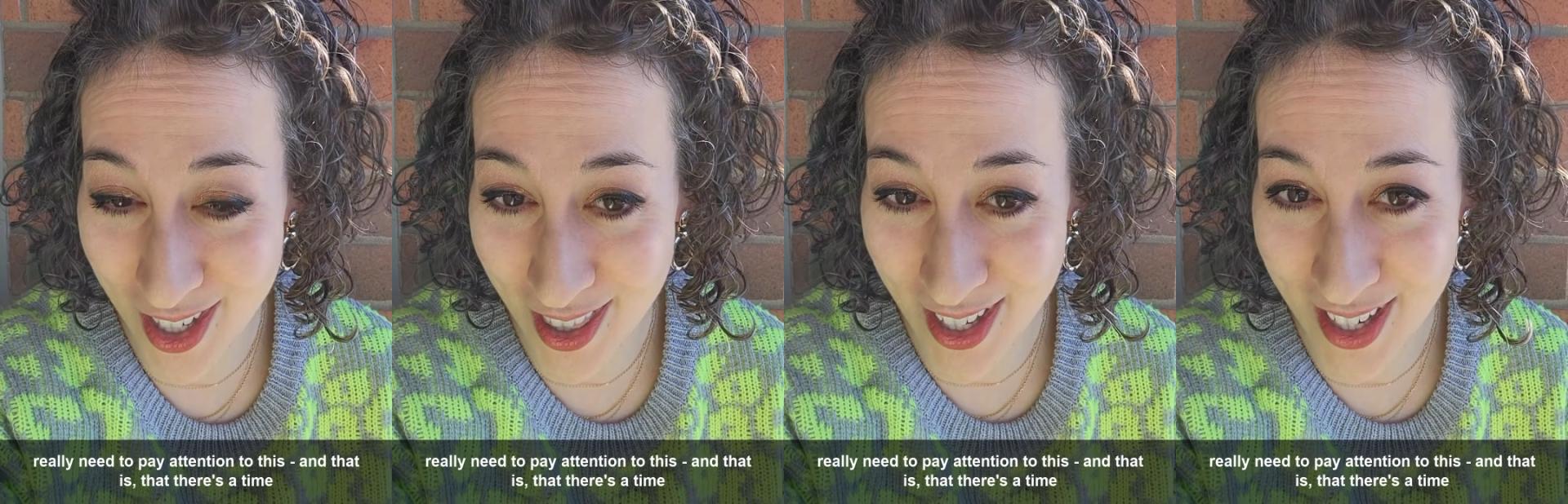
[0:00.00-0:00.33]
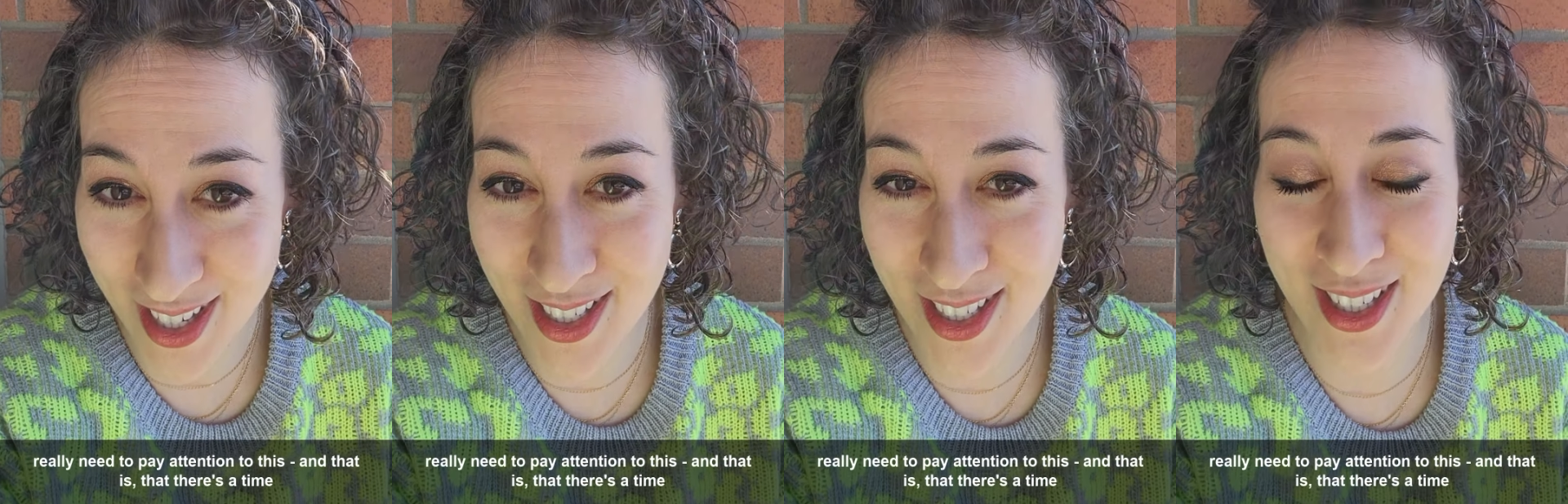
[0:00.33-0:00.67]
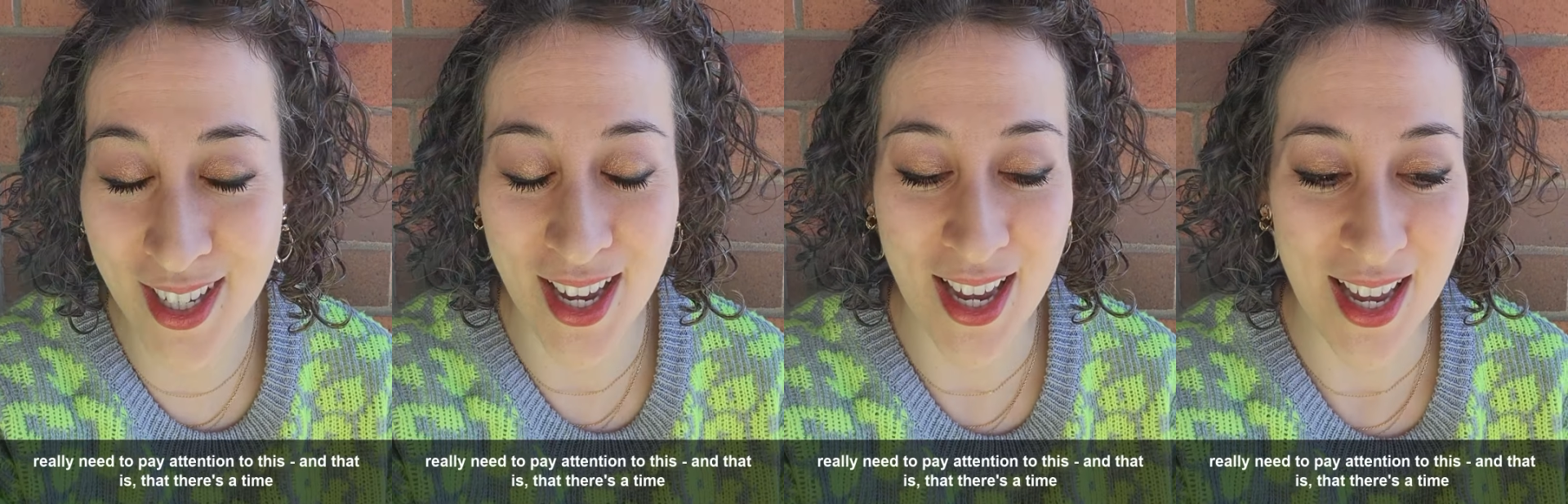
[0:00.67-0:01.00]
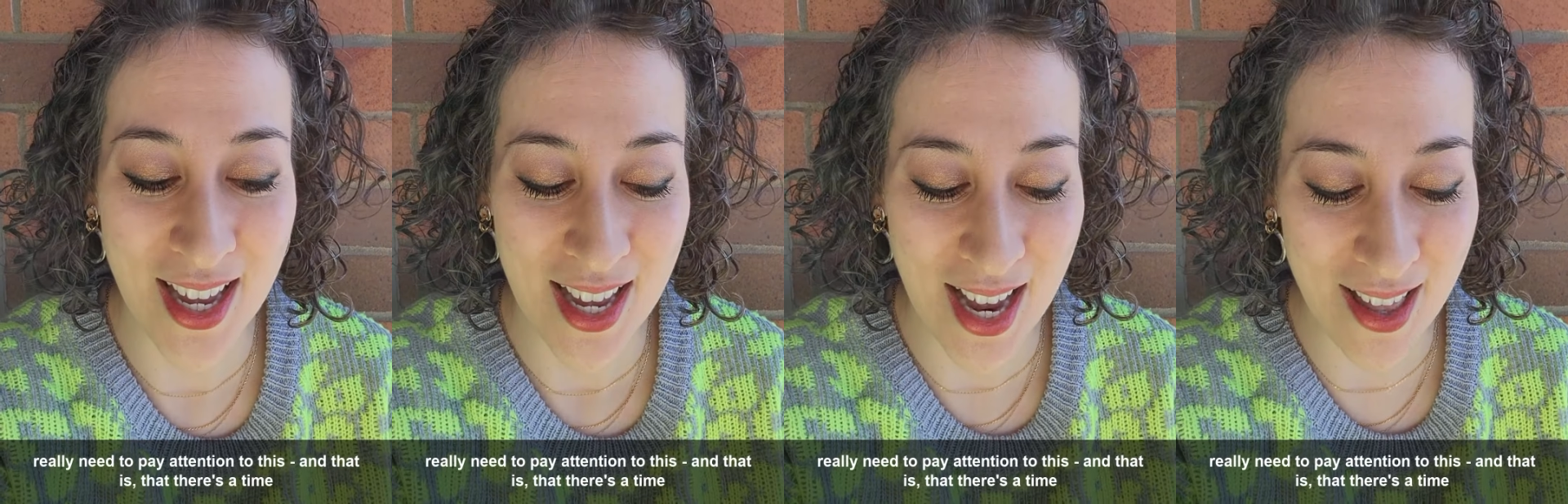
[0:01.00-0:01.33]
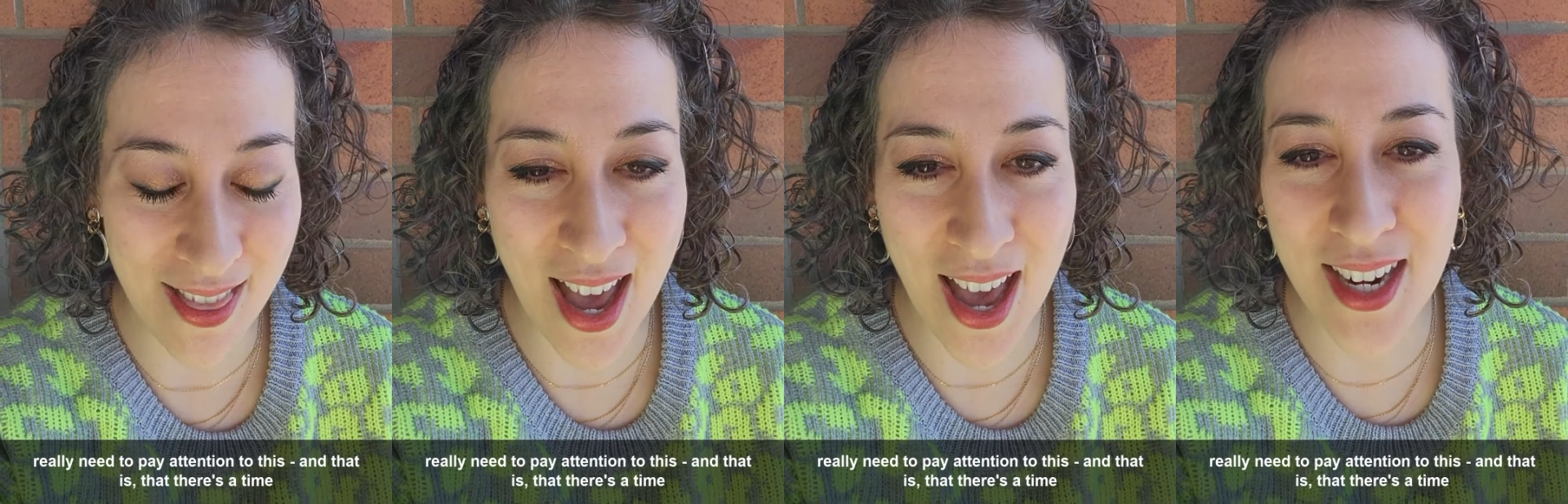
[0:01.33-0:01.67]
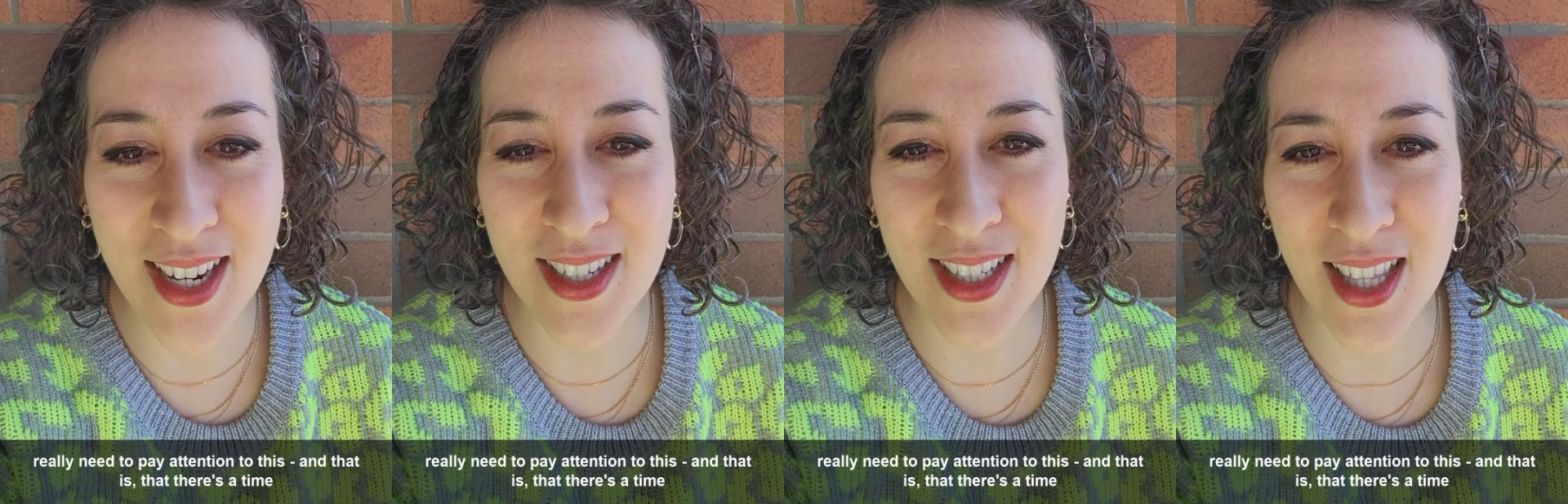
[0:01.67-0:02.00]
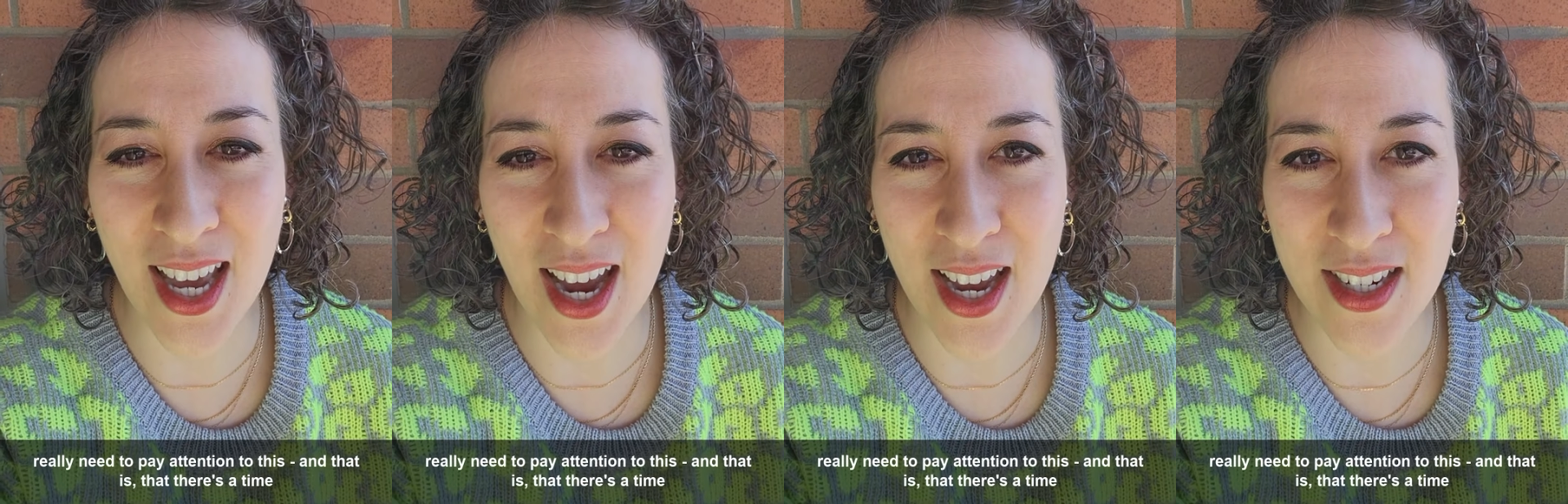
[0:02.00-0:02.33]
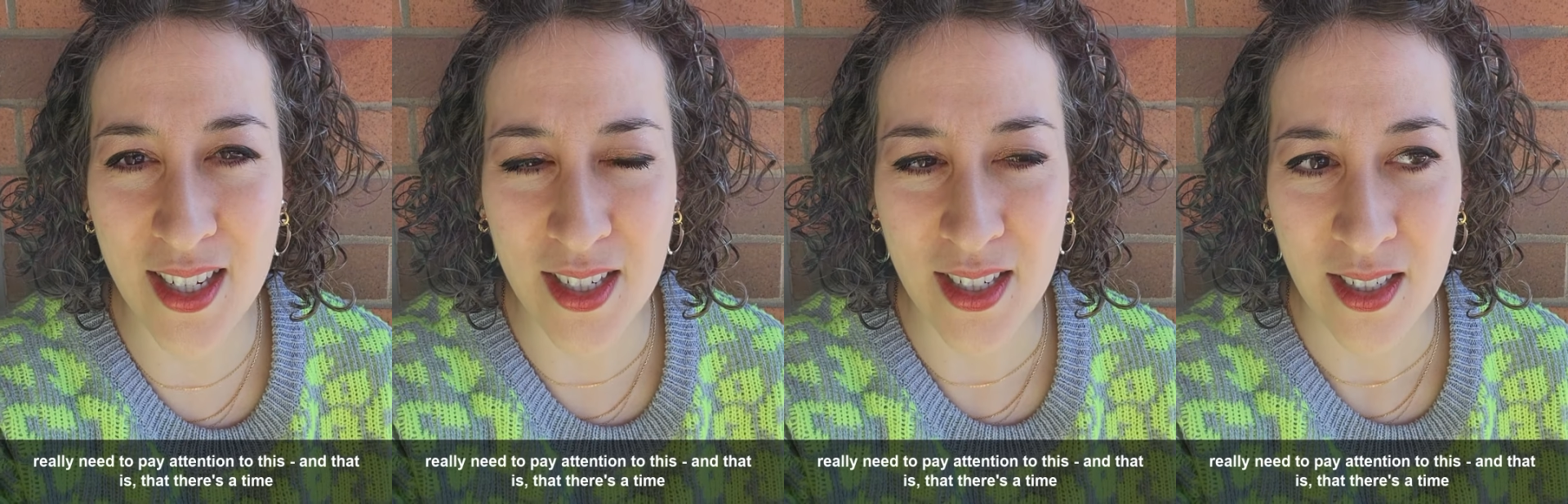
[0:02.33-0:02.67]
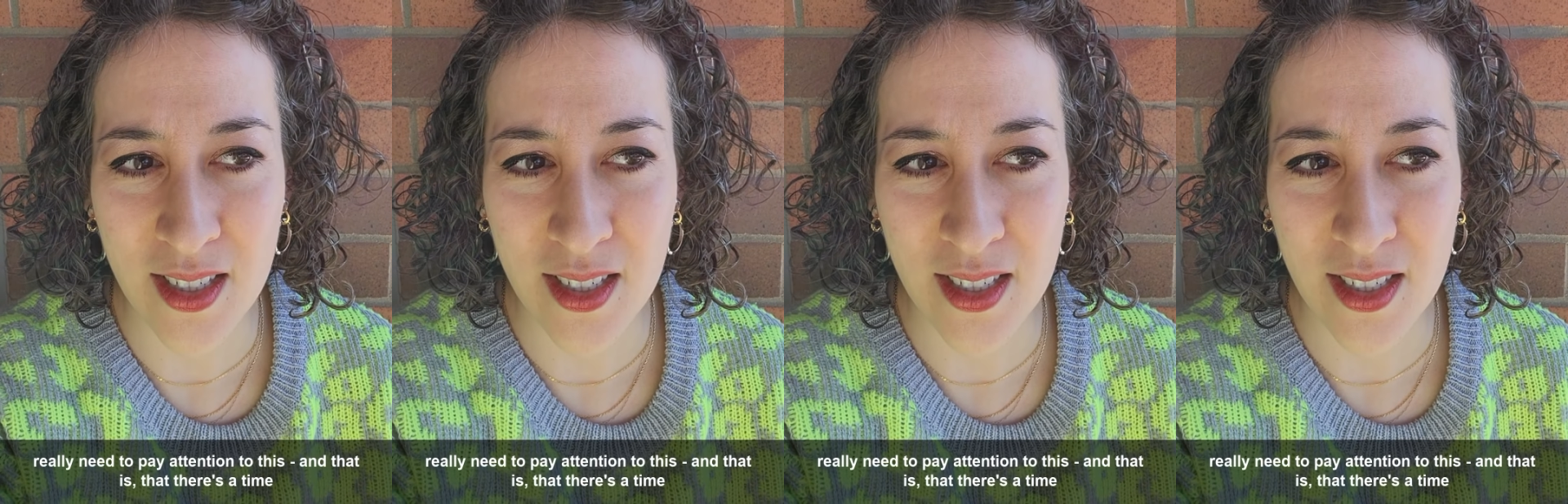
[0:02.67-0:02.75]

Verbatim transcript: to this. And that is that